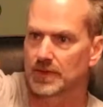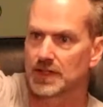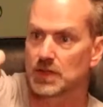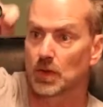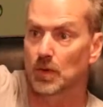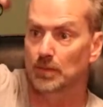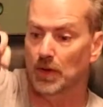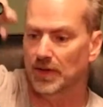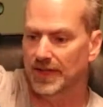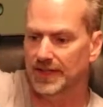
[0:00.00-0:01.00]
this whole
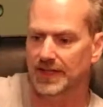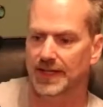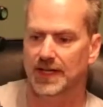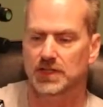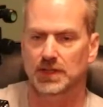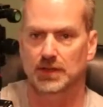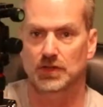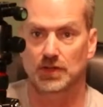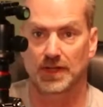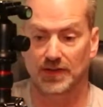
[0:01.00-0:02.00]
ball head and actually
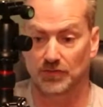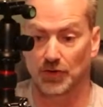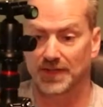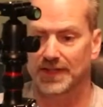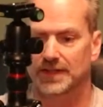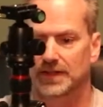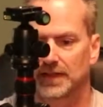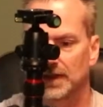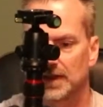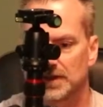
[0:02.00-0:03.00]
invert it.
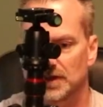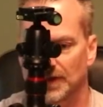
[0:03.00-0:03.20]
So